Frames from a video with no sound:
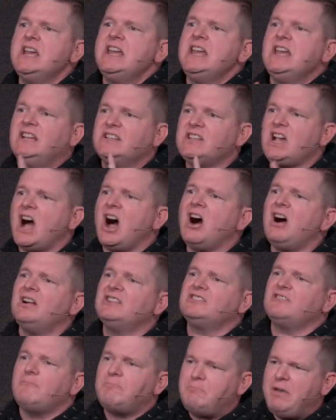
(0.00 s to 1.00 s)
his
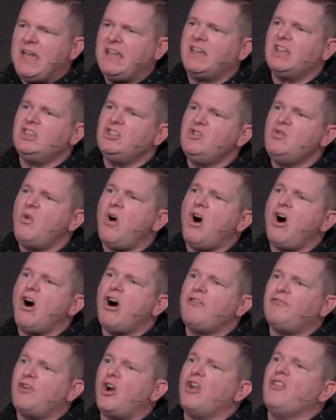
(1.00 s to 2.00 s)
odds of picking you
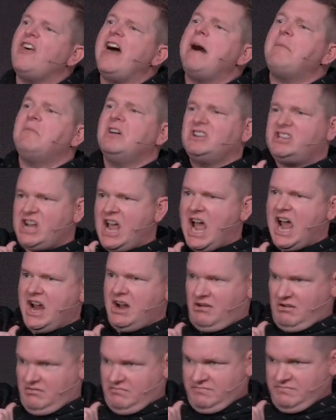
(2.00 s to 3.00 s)
off are that much
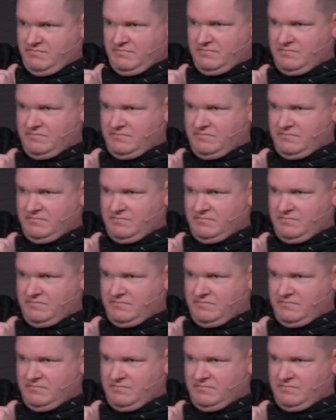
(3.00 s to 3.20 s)
higher.